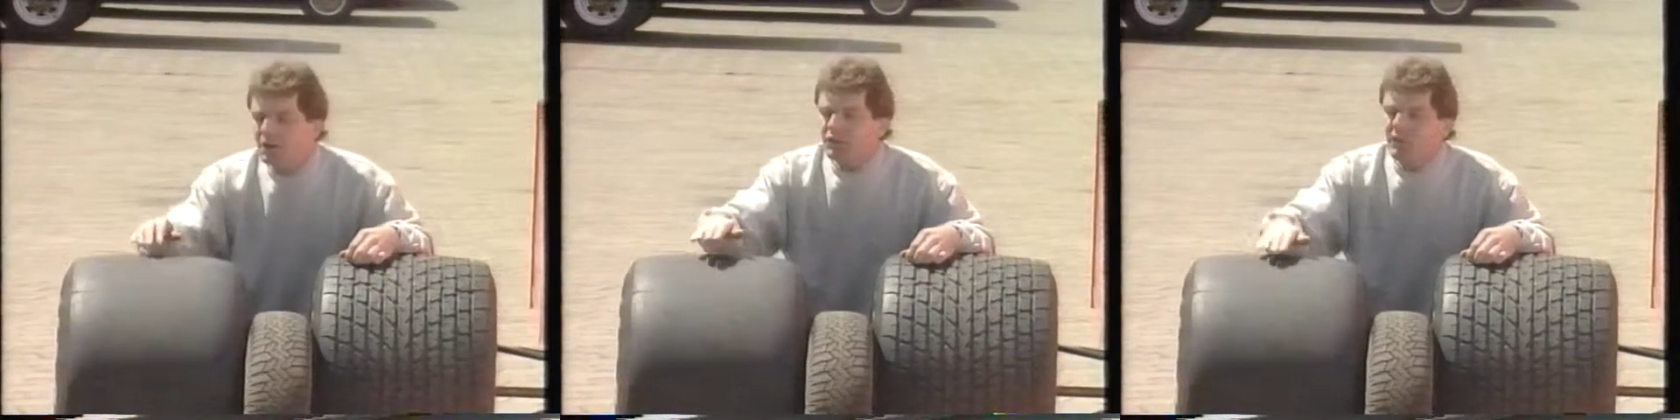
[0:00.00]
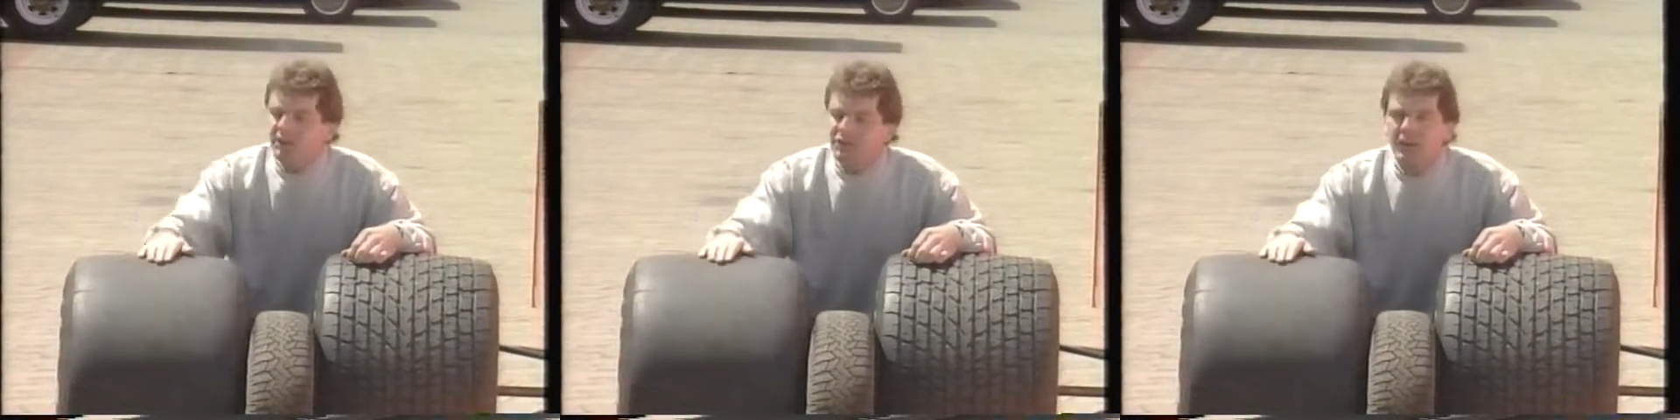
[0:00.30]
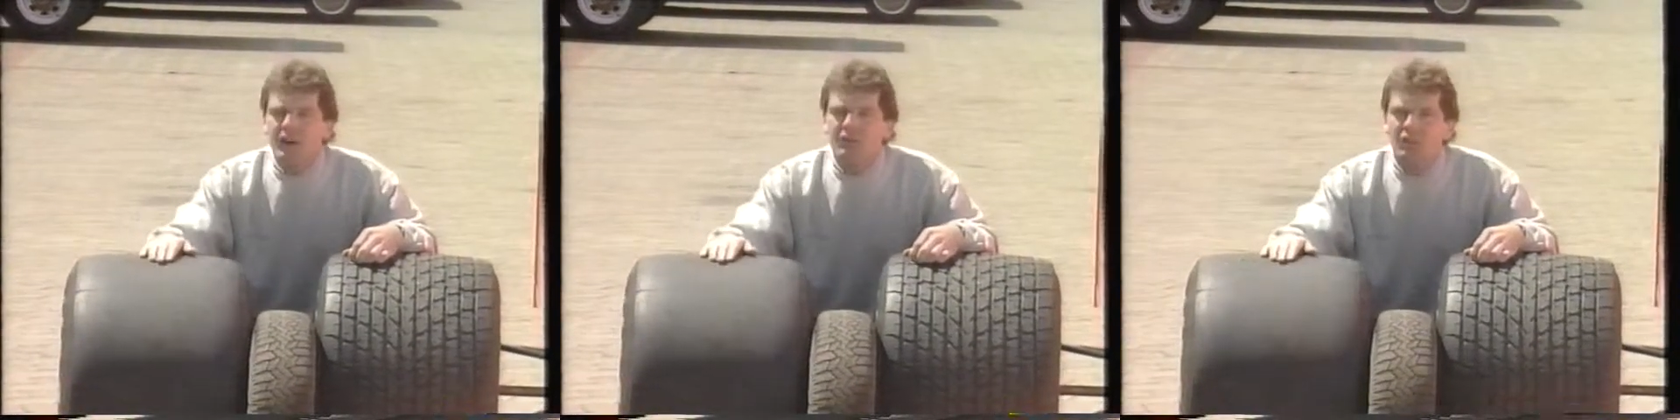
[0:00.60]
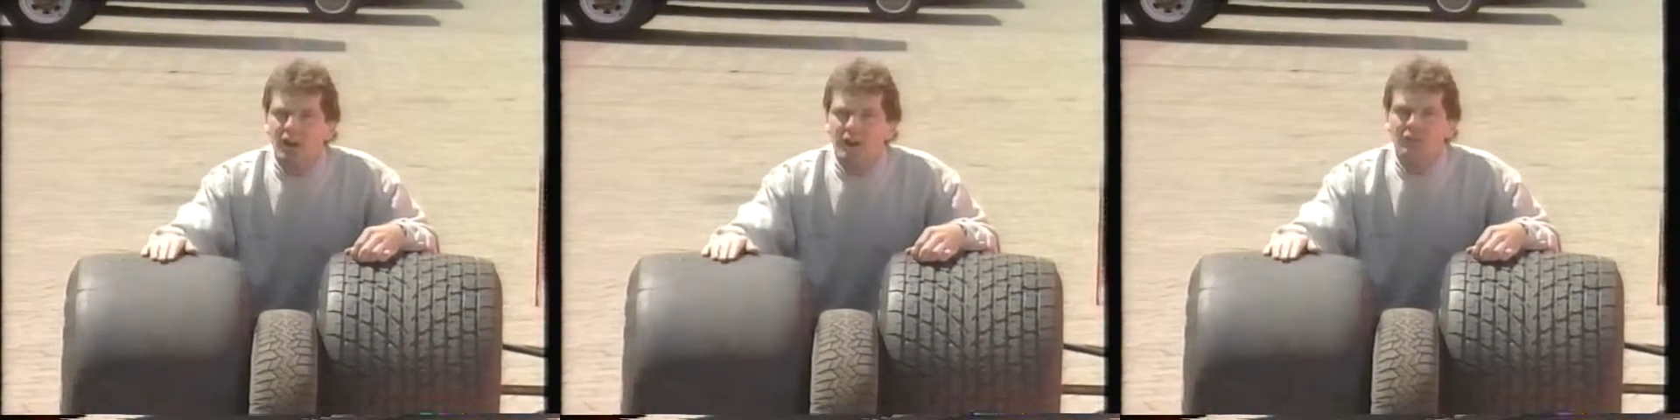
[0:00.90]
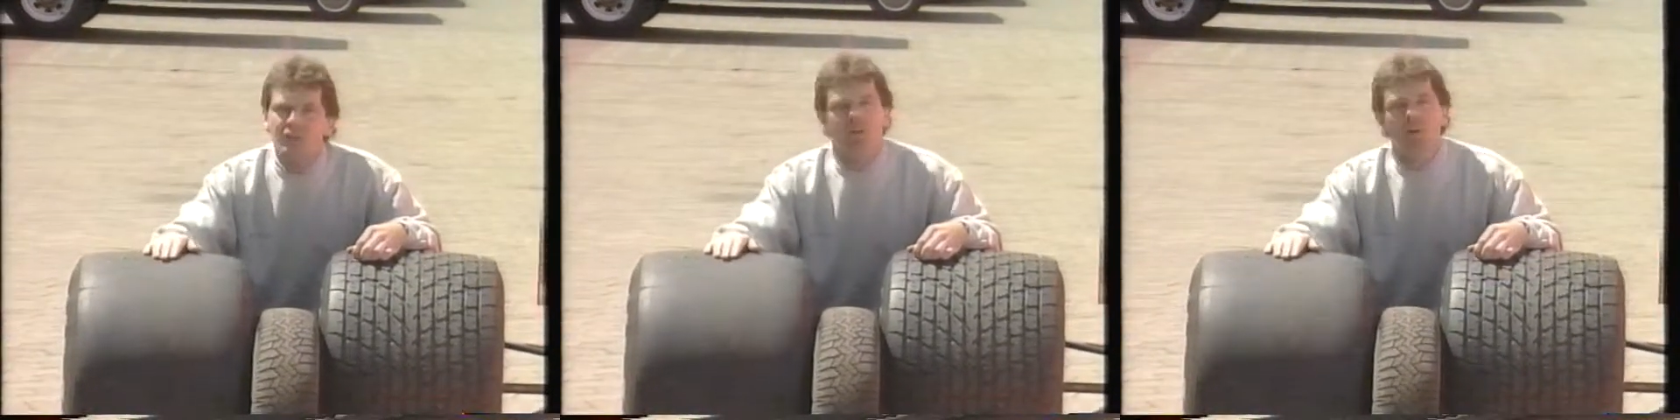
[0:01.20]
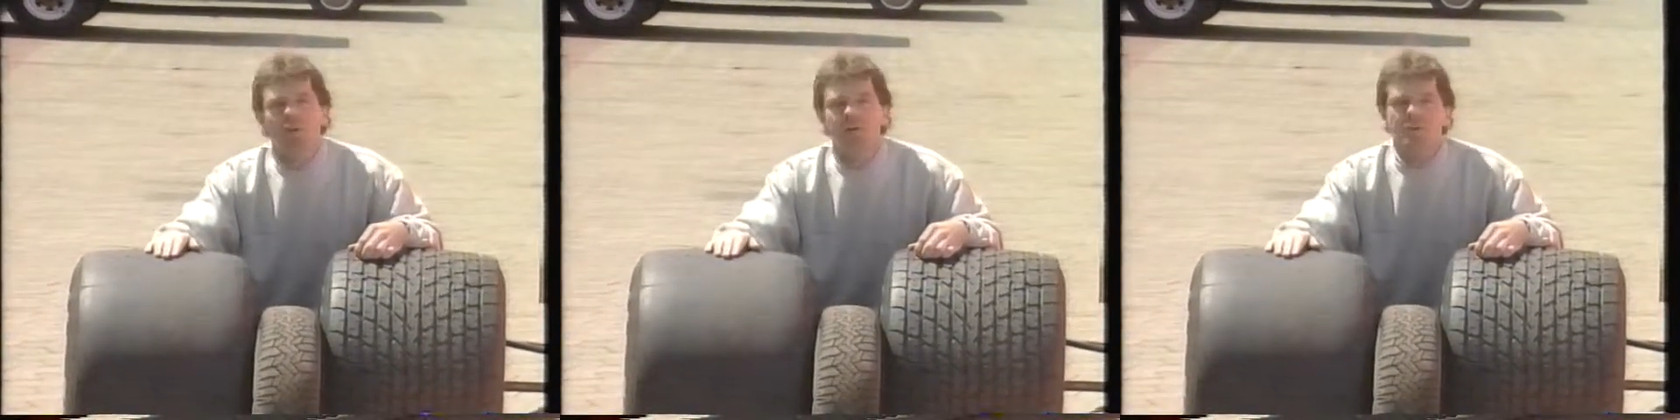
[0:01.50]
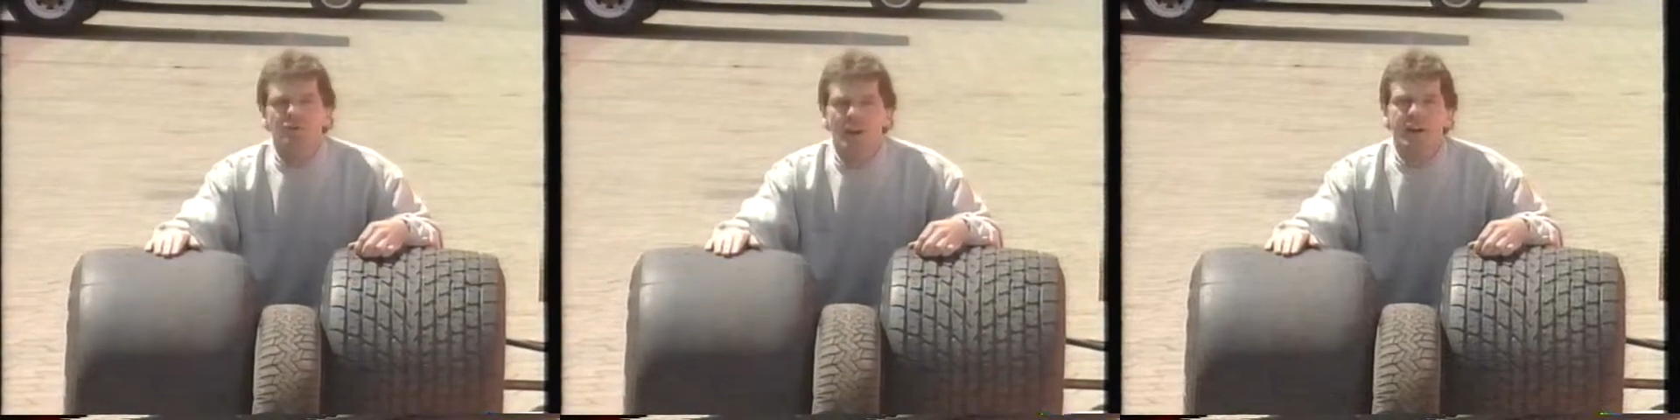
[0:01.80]
these slick tyres, as used in
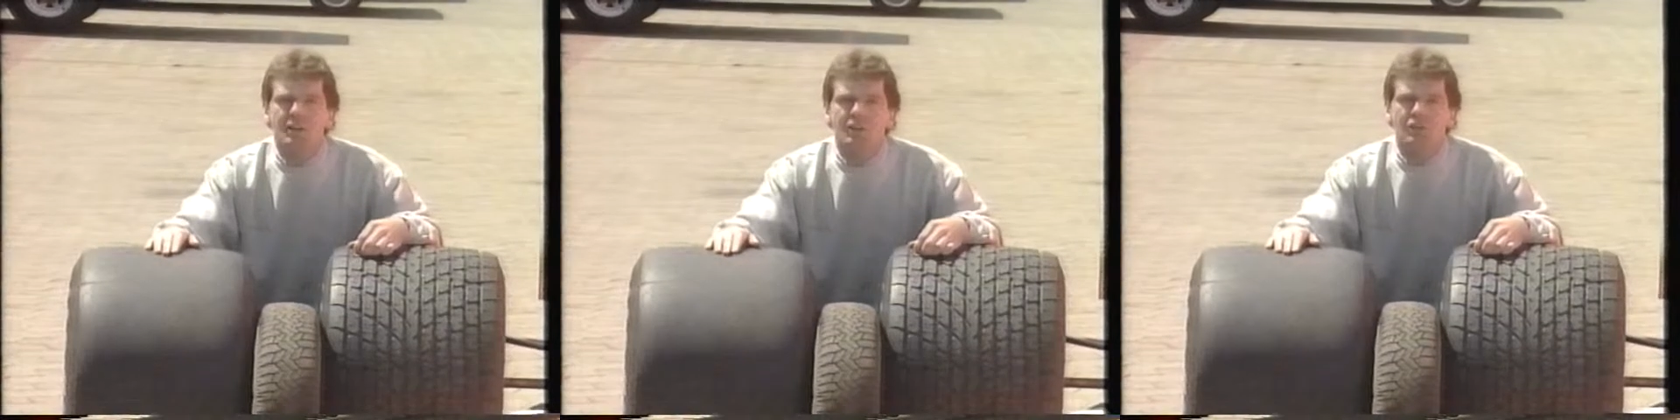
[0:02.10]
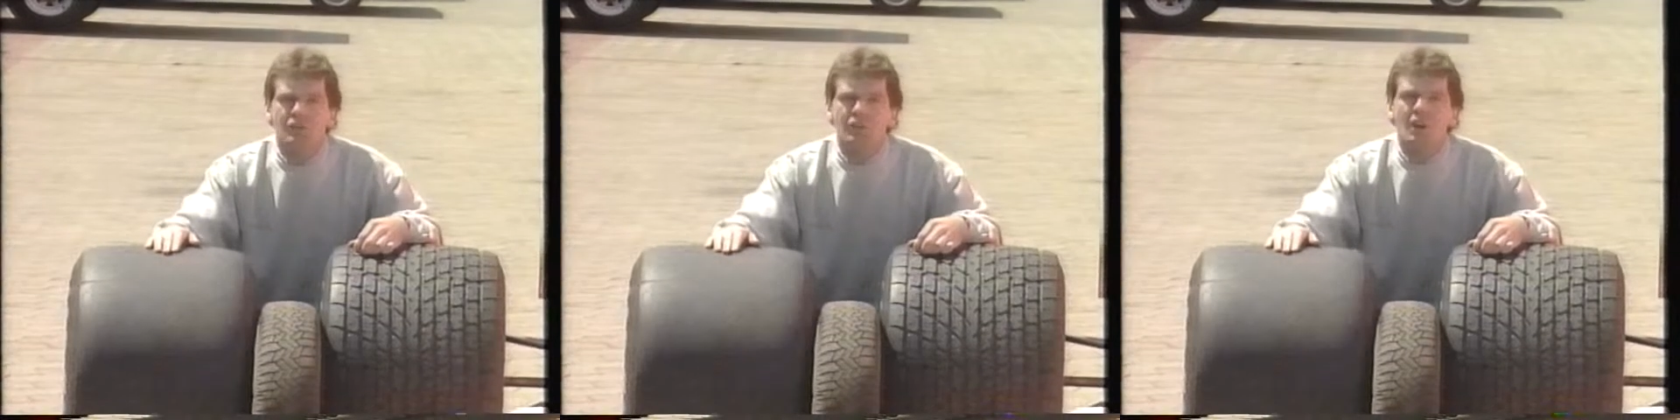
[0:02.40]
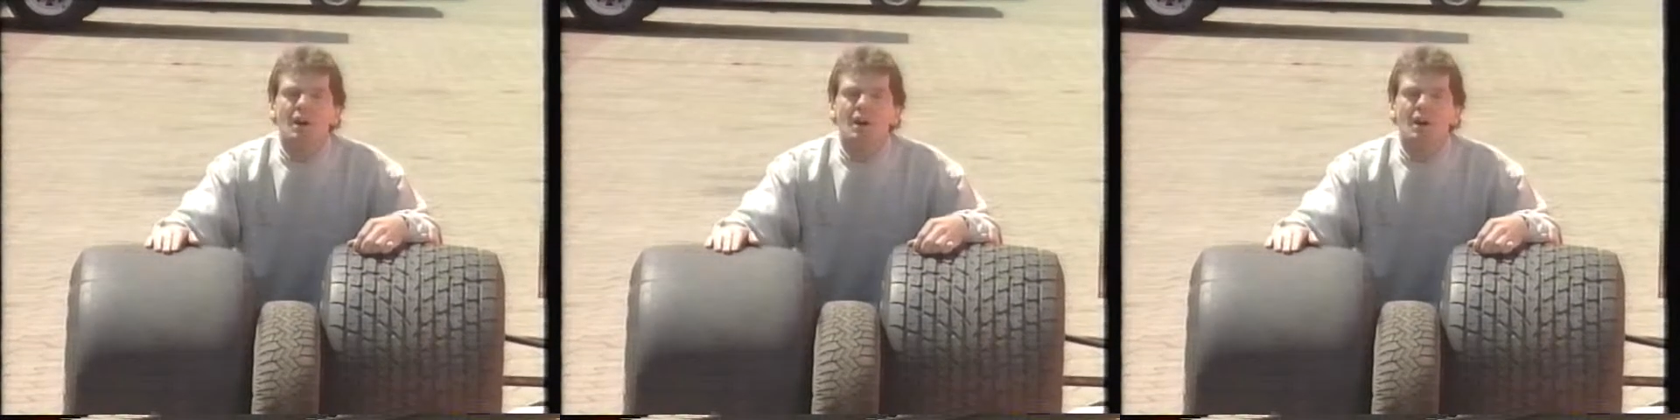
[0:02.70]
dry conditions,